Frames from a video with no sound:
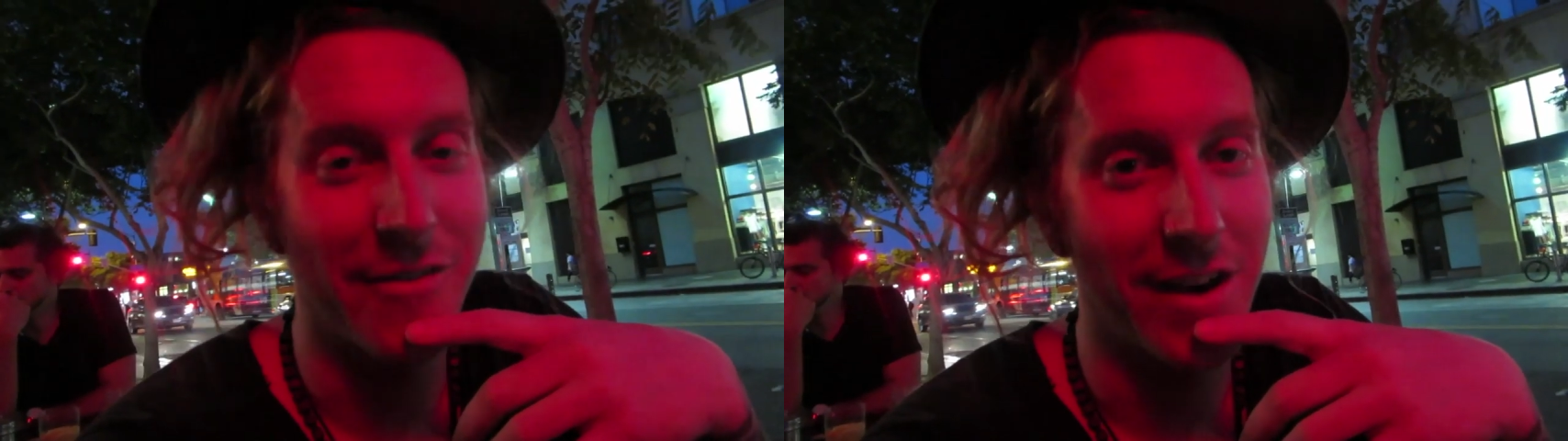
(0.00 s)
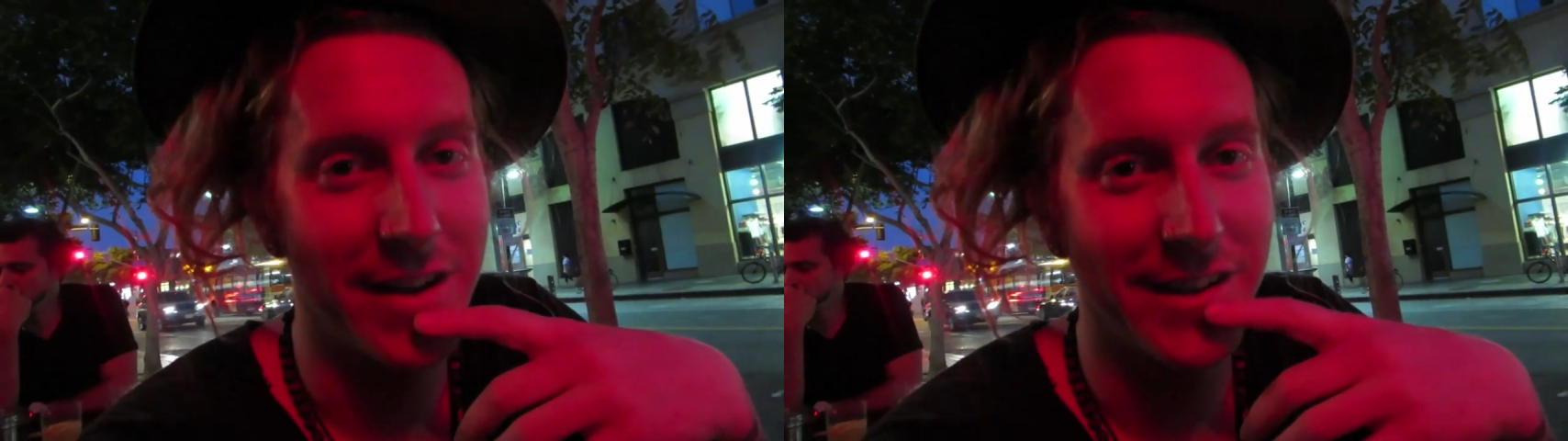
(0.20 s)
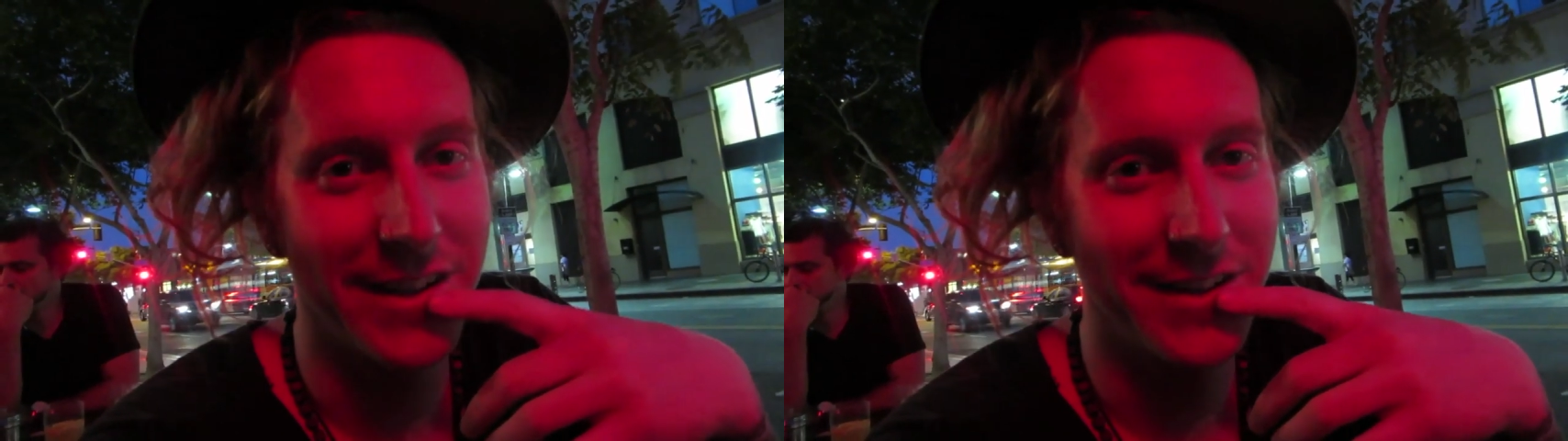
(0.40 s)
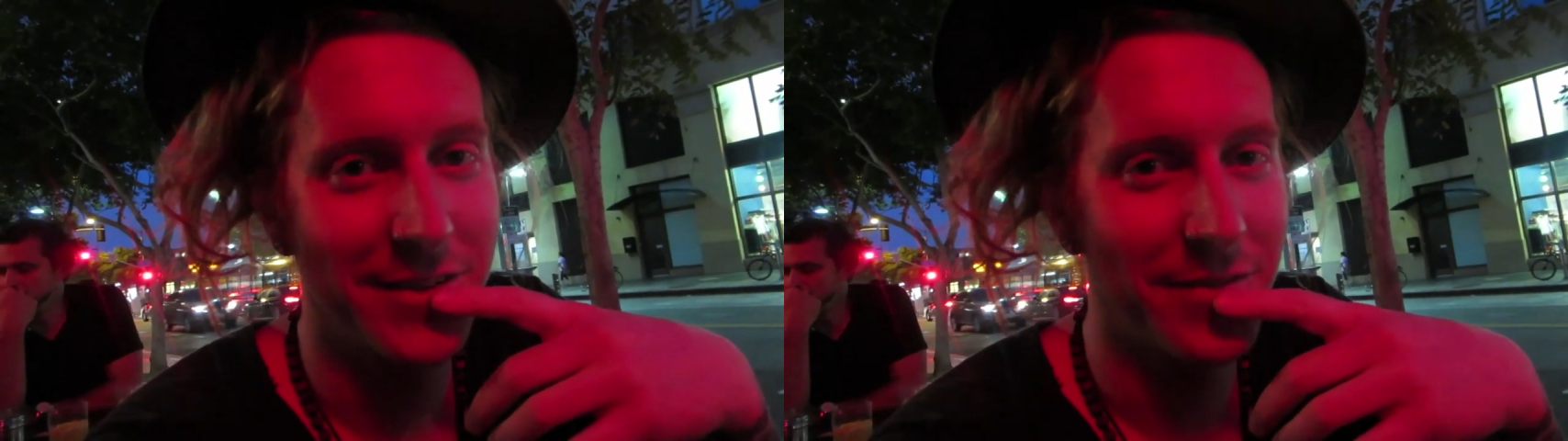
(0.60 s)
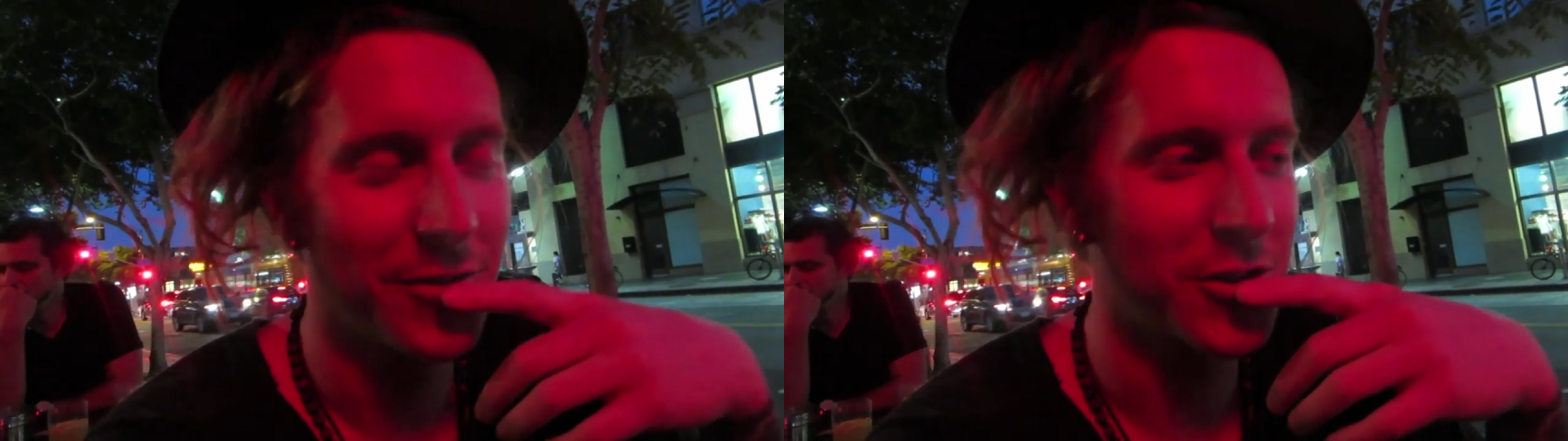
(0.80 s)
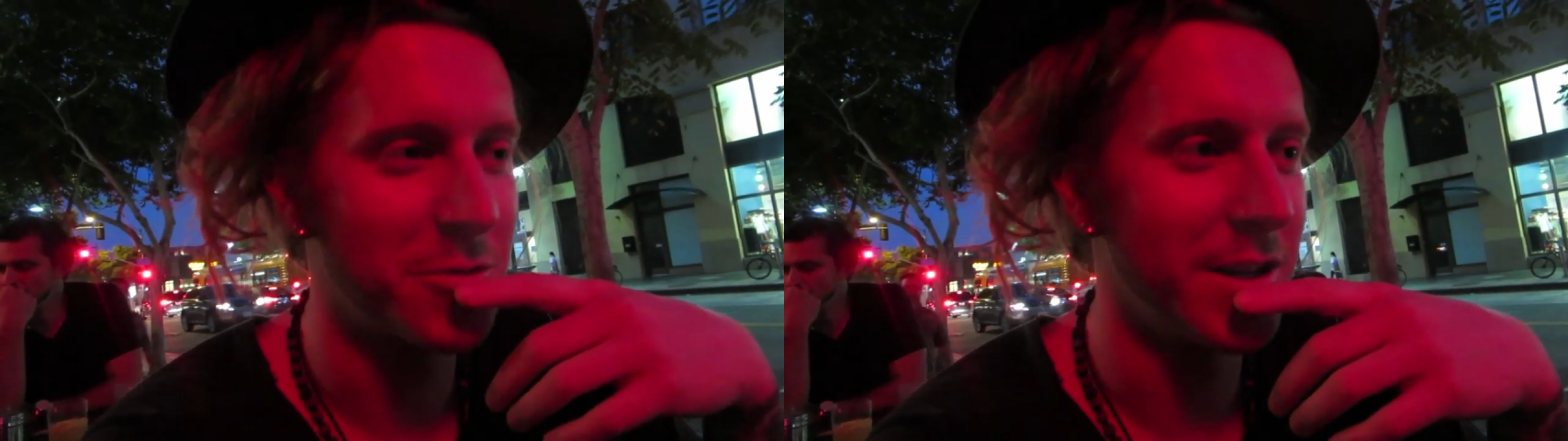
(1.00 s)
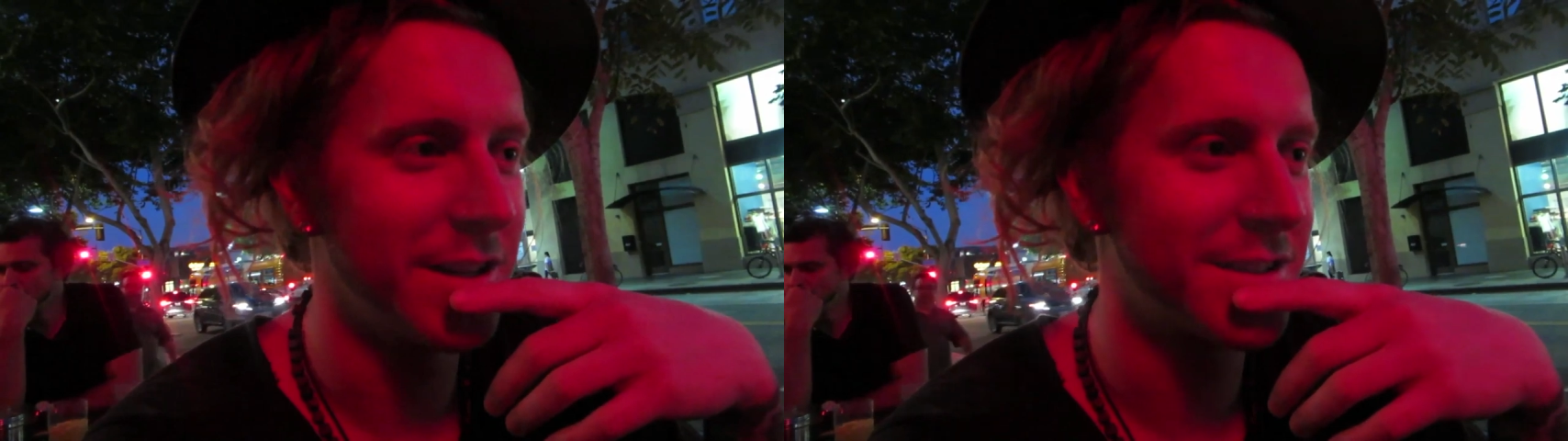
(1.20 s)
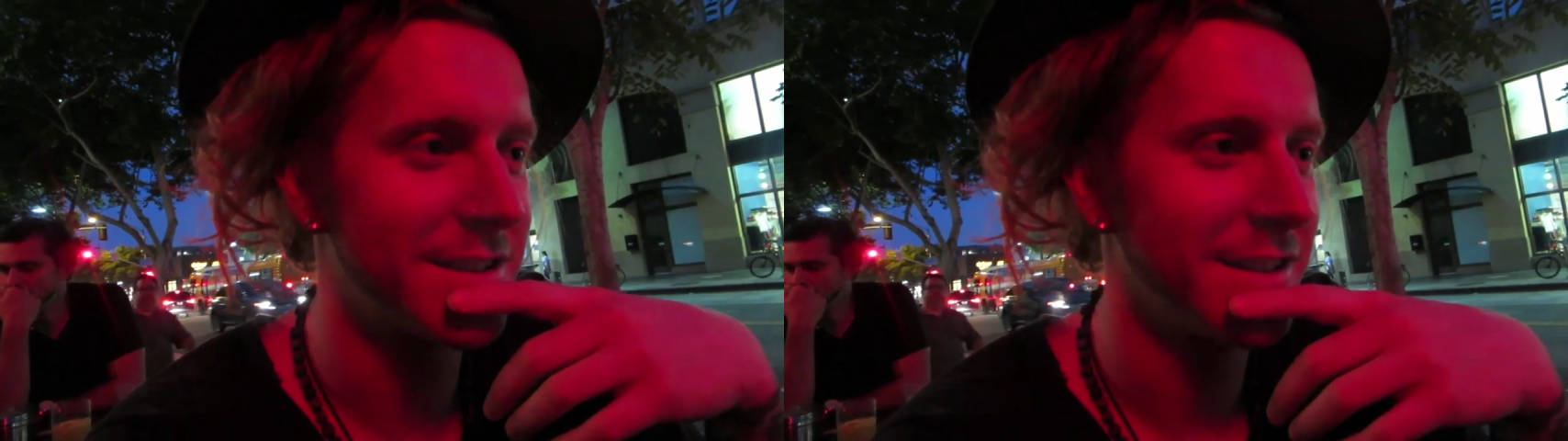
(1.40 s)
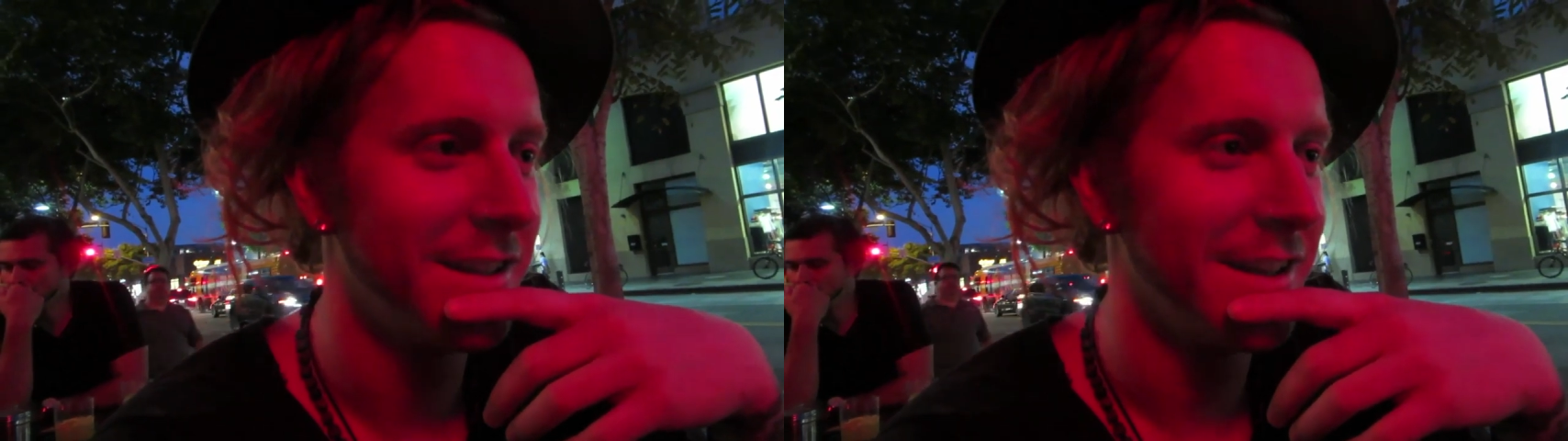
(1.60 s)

her ID, which means